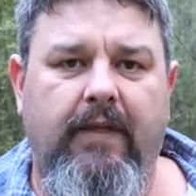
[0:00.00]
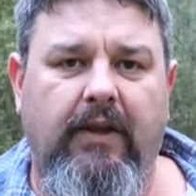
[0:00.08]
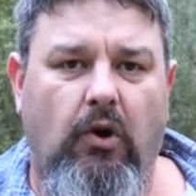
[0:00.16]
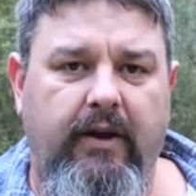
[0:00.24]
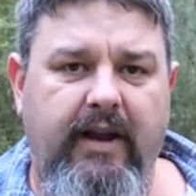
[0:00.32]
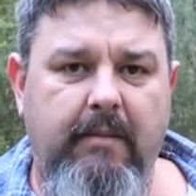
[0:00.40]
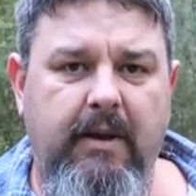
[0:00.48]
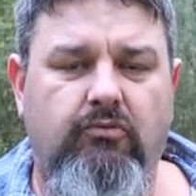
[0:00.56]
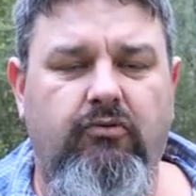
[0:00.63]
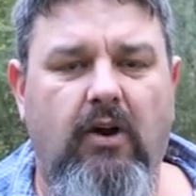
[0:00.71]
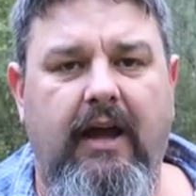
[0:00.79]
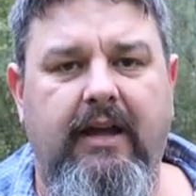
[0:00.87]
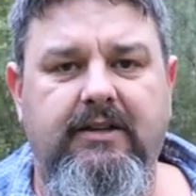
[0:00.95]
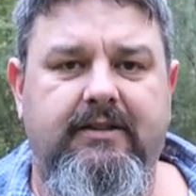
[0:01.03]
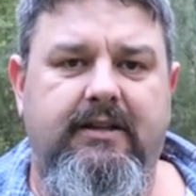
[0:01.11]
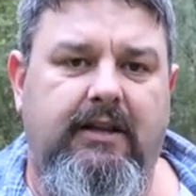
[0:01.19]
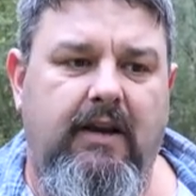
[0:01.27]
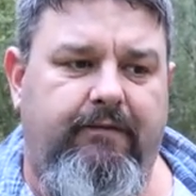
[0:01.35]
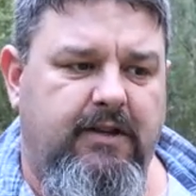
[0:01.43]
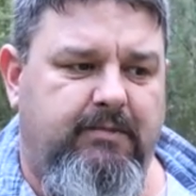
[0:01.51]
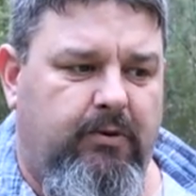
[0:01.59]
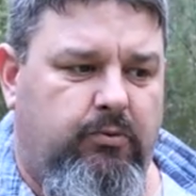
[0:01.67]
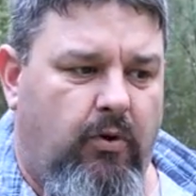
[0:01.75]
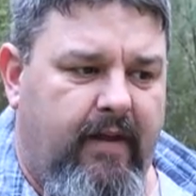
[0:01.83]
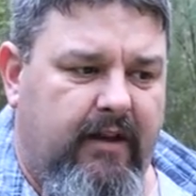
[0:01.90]
The dynamic range is the difference
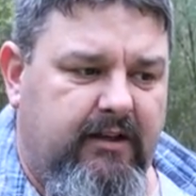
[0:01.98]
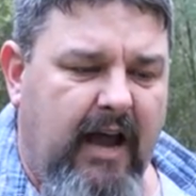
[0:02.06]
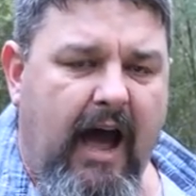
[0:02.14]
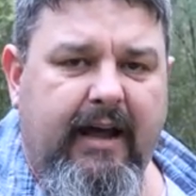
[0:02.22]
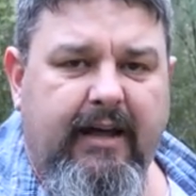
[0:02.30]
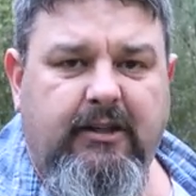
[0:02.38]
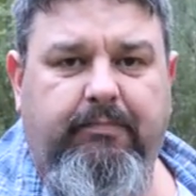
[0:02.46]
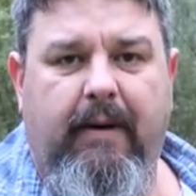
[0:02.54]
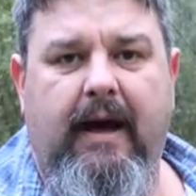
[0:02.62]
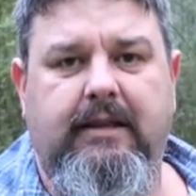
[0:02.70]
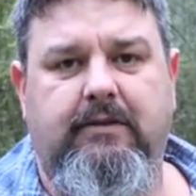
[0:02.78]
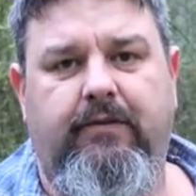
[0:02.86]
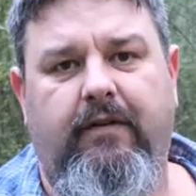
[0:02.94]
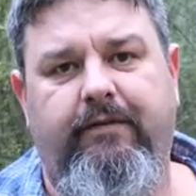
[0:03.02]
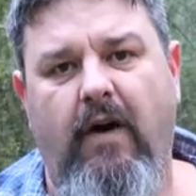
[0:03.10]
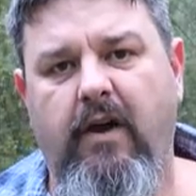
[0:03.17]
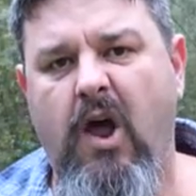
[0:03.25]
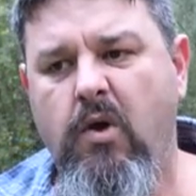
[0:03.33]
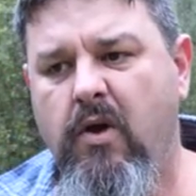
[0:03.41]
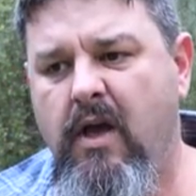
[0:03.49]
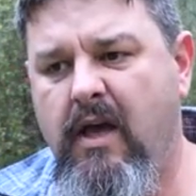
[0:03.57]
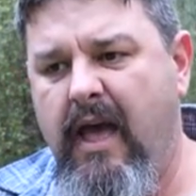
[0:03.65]
between the darkest parts of the photo